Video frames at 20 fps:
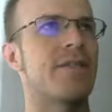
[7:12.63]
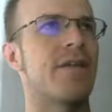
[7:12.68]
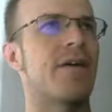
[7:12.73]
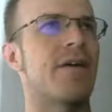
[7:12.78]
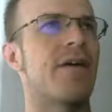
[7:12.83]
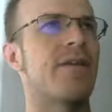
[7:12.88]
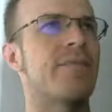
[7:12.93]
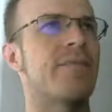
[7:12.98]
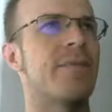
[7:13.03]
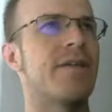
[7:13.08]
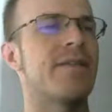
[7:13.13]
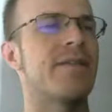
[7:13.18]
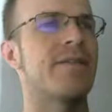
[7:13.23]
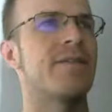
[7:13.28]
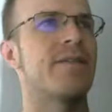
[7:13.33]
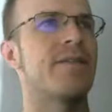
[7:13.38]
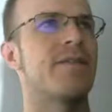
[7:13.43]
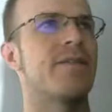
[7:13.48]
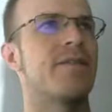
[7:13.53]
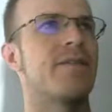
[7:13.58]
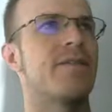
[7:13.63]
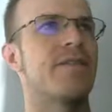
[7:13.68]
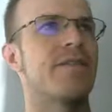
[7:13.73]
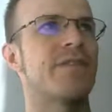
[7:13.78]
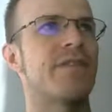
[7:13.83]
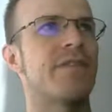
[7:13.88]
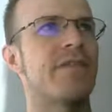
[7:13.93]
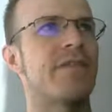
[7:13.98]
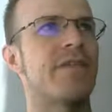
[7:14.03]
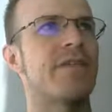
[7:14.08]
means
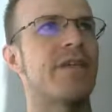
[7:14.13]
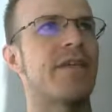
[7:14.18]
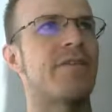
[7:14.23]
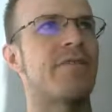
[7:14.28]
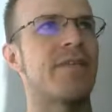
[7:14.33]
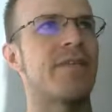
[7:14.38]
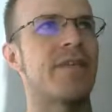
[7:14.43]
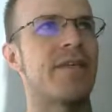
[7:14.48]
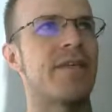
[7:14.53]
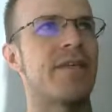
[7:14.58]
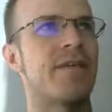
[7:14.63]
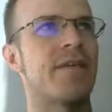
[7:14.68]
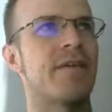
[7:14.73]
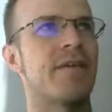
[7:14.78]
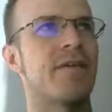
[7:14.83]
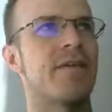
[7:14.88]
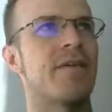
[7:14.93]
search everything,